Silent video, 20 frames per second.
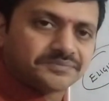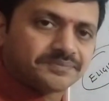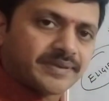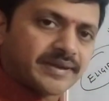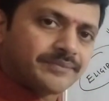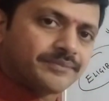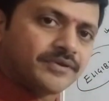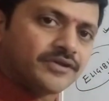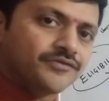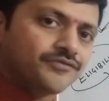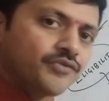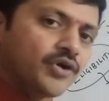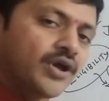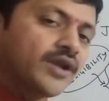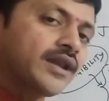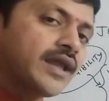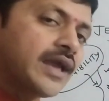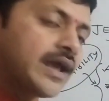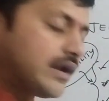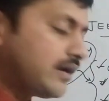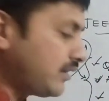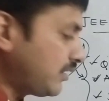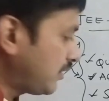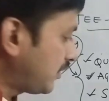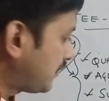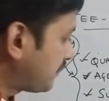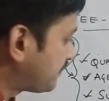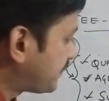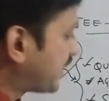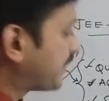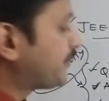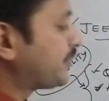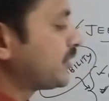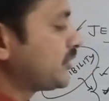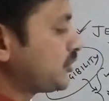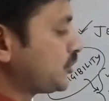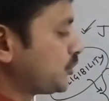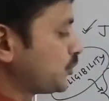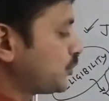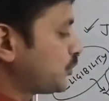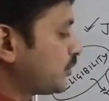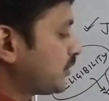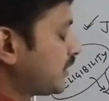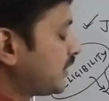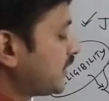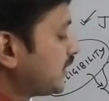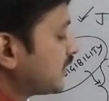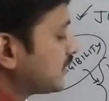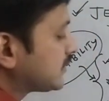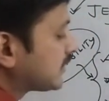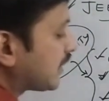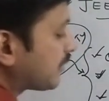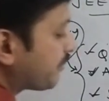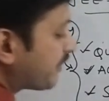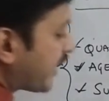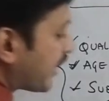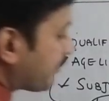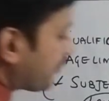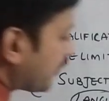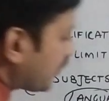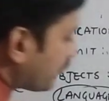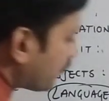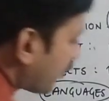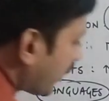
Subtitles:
paper 1 and paper 2. The paper